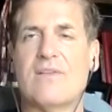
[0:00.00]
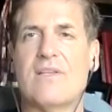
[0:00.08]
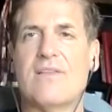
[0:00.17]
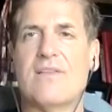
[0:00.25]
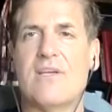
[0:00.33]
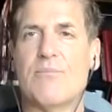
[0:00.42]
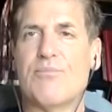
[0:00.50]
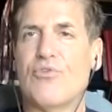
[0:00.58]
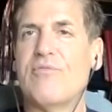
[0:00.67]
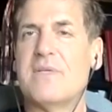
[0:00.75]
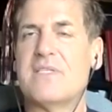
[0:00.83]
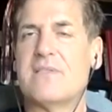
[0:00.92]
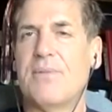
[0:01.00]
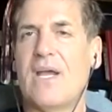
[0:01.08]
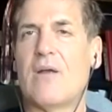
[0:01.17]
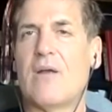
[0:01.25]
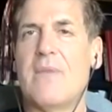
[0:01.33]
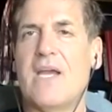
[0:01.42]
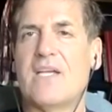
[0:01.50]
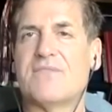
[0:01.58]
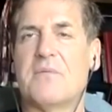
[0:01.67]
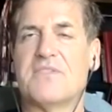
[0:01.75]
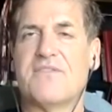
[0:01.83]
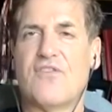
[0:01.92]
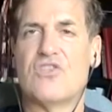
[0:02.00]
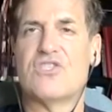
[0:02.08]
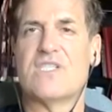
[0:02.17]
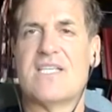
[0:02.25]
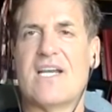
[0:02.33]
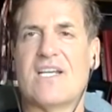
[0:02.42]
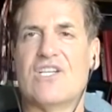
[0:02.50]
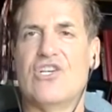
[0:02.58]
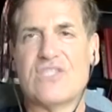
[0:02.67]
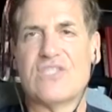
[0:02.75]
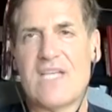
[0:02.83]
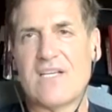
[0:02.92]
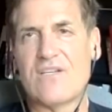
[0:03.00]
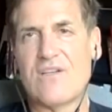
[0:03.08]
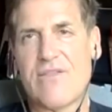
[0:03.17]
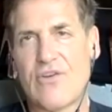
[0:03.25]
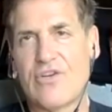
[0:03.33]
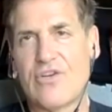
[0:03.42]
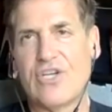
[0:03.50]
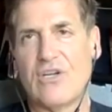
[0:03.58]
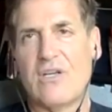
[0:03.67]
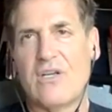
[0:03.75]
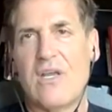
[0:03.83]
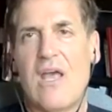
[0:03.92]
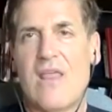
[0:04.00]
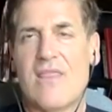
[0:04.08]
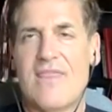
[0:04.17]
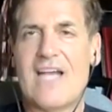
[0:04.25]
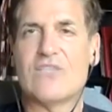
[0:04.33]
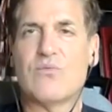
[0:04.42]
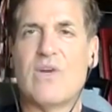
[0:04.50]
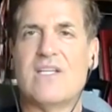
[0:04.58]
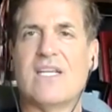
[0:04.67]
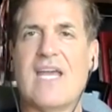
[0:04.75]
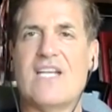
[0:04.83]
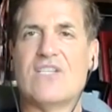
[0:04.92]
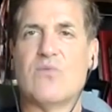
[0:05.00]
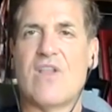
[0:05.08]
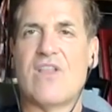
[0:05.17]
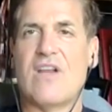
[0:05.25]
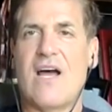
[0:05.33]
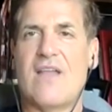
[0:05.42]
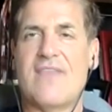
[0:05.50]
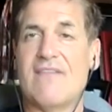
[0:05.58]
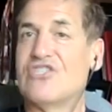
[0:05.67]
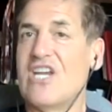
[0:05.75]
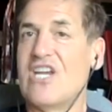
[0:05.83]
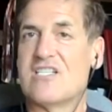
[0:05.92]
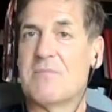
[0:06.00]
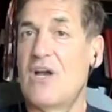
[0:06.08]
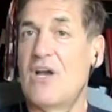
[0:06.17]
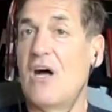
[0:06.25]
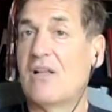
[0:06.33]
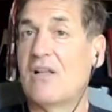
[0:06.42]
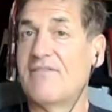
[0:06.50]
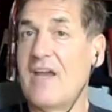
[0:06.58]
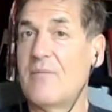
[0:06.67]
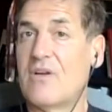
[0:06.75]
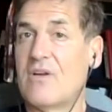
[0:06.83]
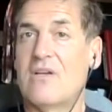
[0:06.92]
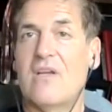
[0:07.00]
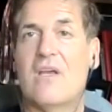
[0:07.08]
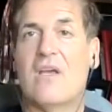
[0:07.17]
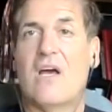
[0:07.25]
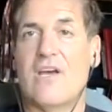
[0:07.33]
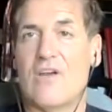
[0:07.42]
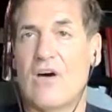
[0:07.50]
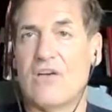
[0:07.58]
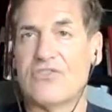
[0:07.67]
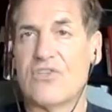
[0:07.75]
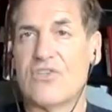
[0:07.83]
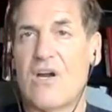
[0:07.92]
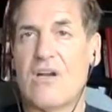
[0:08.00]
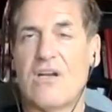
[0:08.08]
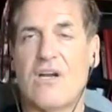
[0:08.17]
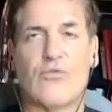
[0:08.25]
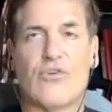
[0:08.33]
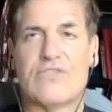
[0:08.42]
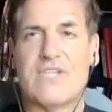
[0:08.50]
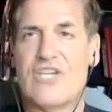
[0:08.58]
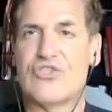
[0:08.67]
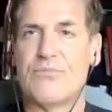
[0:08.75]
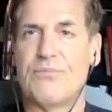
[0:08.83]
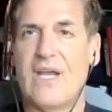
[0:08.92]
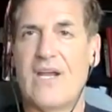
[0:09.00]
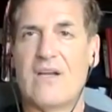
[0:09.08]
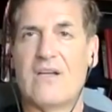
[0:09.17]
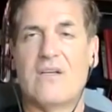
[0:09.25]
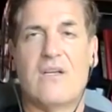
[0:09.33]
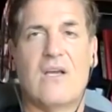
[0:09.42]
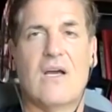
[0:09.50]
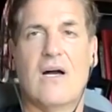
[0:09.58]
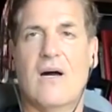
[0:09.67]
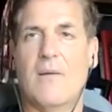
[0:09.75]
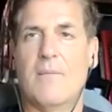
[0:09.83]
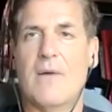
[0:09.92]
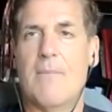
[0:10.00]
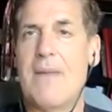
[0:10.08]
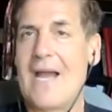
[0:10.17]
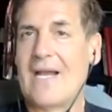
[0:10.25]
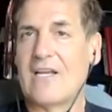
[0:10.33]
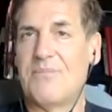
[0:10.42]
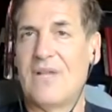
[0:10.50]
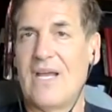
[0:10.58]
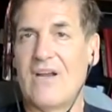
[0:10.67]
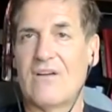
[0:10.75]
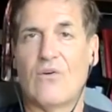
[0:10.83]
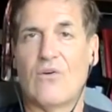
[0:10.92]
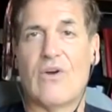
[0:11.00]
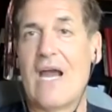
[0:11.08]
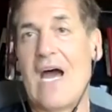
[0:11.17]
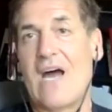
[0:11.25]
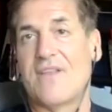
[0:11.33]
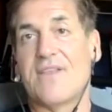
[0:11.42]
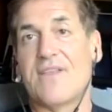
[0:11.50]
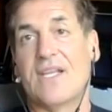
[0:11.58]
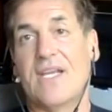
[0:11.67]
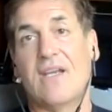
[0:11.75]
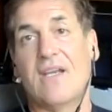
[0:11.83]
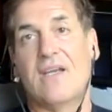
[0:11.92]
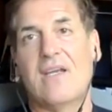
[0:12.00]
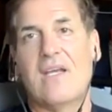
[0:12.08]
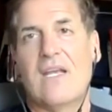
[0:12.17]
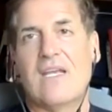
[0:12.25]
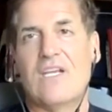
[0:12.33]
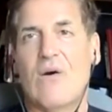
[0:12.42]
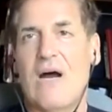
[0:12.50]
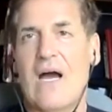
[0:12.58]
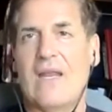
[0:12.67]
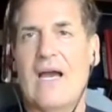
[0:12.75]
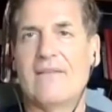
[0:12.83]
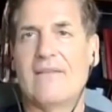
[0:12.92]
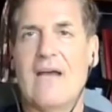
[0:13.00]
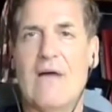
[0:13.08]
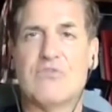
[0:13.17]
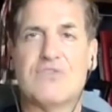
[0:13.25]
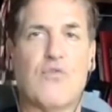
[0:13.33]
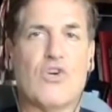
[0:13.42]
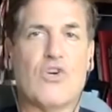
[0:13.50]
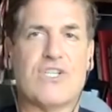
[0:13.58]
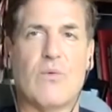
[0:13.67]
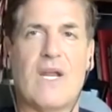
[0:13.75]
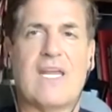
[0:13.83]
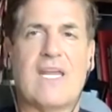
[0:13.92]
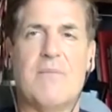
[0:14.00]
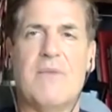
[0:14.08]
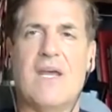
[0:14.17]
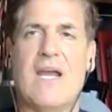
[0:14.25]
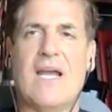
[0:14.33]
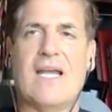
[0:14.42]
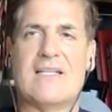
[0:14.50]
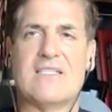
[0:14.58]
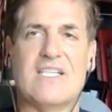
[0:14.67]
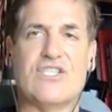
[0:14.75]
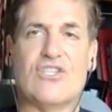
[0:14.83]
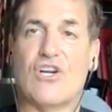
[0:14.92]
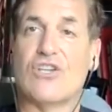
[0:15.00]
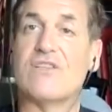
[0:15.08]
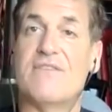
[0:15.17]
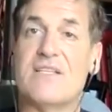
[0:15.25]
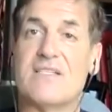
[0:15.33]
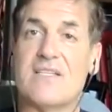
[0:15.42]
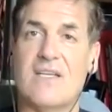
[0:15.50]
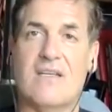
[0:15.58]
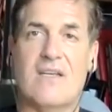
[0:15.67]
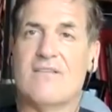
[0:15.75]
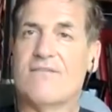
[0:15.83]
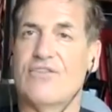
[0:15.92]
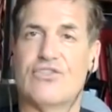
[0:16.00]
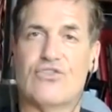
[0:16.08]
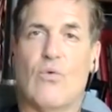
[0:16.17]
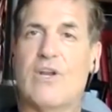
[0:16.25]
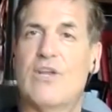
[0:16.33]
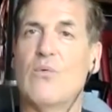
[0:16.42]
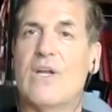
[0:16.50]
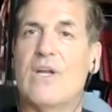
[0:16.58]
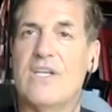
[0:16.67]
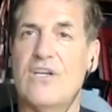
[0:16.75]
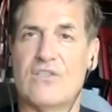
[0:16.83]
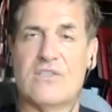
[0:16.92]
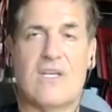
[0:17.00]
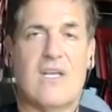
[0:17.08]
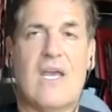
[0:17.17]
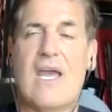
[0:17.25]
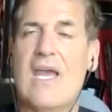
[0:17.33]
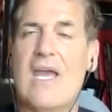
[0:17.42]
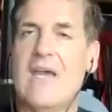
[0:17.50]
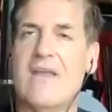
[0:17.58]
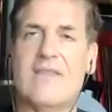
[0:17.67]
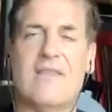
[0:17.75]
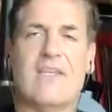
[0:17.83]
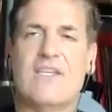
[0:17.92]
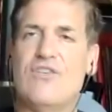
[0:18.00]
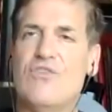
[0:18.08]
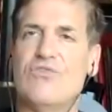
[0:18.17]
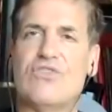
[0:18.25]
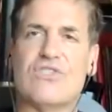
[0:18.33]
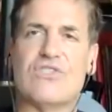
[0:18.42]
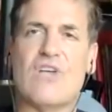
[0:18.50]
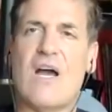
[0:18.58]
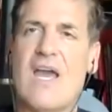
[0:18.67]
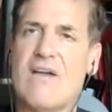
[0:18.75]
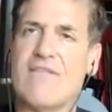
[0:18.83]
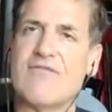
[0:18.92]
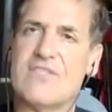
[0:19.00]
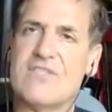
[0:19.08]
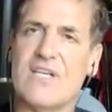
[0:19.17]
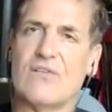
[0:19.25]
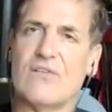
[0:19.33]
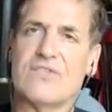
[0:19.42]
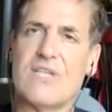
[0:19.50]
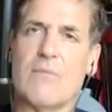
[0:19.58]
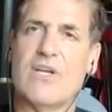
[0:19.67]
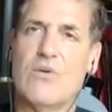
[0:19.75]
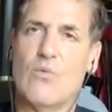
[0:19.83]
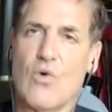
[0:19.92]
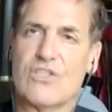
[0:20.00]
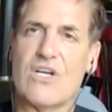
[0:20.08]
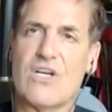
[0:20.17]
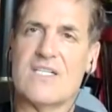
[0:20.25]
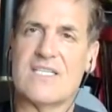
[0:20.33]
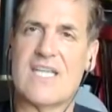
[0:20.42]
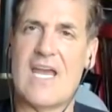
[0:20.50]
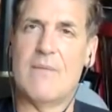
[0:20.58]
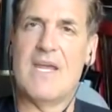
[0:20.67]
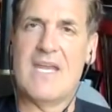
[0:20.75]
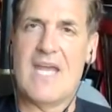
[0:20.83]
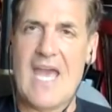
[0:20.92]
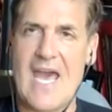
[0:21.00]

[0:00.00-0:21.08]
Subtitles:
the improvements a player makes from his first to second year, second to third year, that's what indicates whether or not they have a chance to be a Hall of Famer, an All-Star, a rotation player, a backup player, or out of the league. You know, I was fortunate when I came in, I got to see Dirk Nowitzki for 21 years, and you just saw every single summer he worked on his game and added